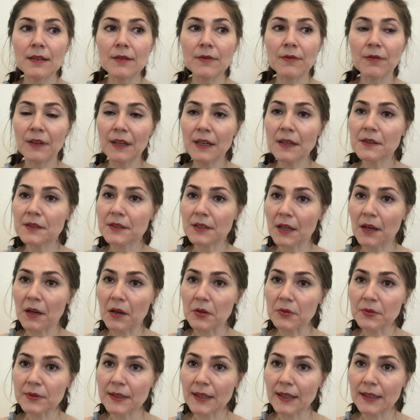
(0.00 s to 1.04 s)
figured
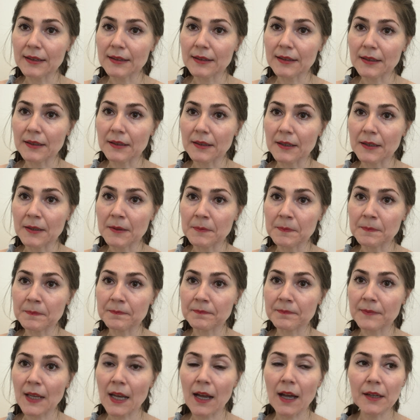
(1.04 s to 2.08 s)
out that
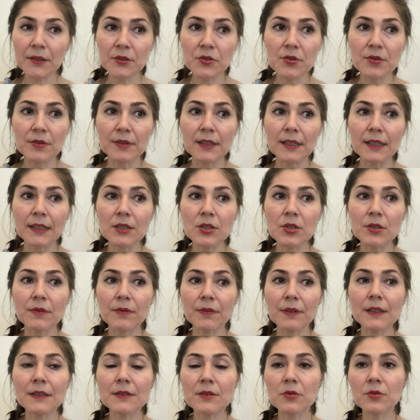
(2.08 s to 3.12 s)
actually she
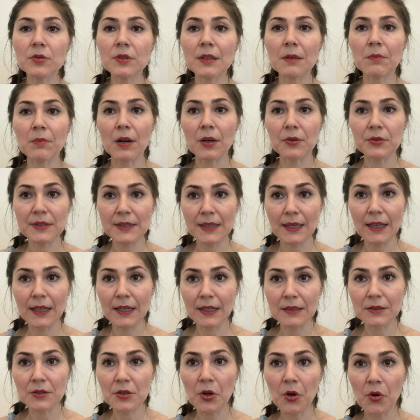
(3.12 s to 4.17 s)
feels good about
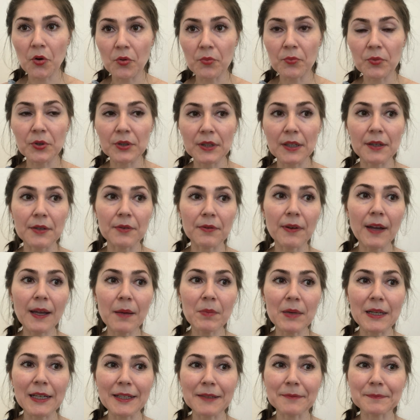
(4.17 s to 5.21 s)
staying at home with her
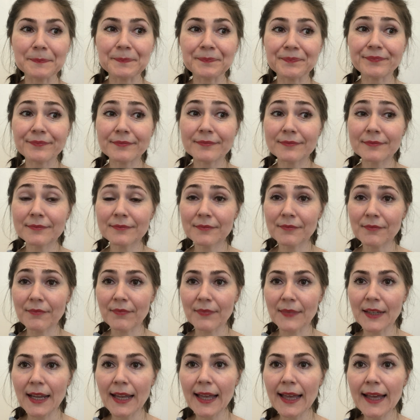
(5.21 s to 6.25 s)
family.
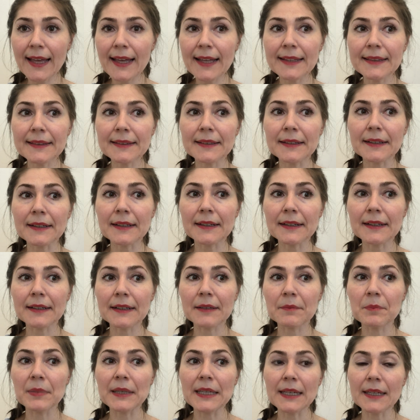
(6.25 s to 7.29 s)

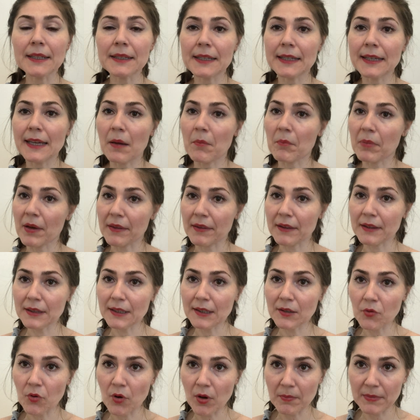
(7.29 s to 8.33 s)
And being the
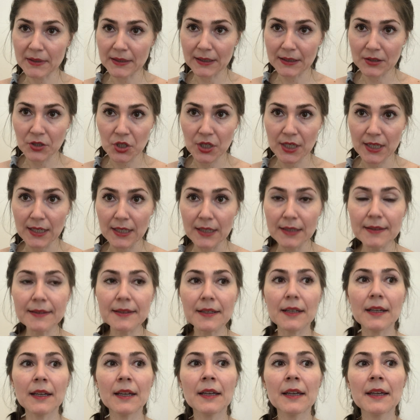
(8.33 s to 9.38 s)
empathetic woman that she
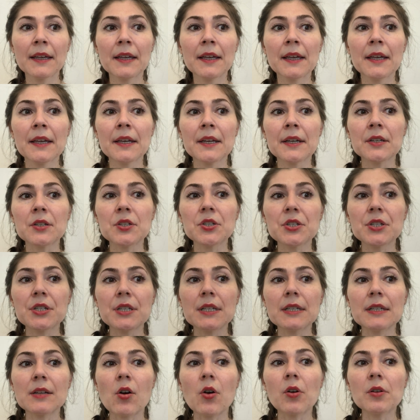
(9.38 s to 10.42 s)
is,
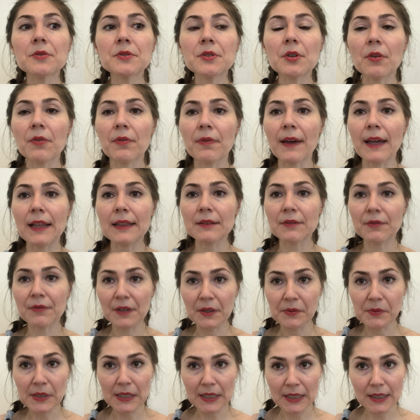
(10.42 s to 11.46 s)
she also felt
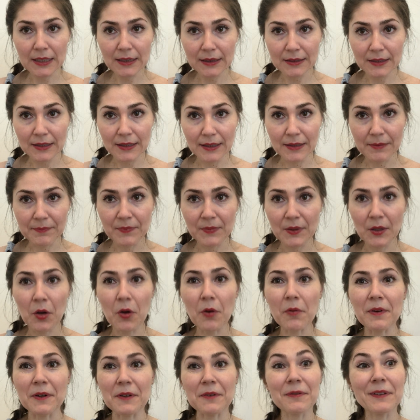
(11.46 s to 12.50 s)
very guilty
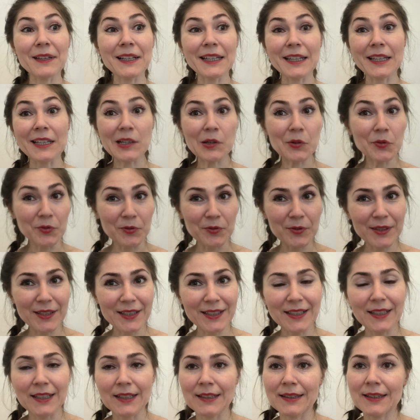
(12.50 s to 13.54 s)
over feeling good
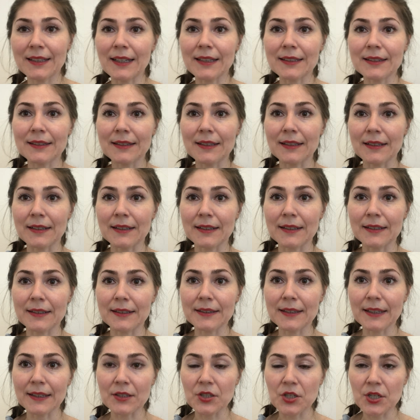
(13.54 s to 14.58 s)
that
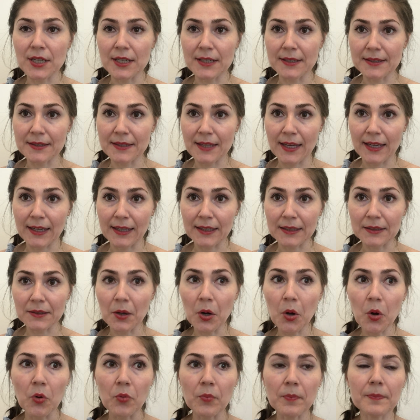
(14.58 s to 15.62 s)
that she is staying at
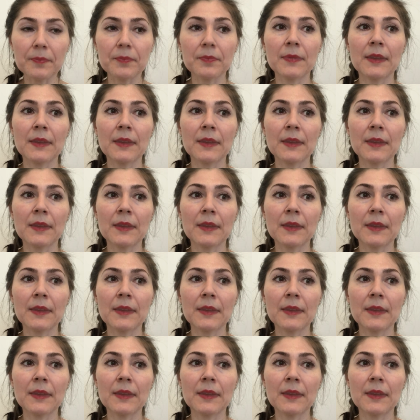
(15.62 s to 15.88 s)
home.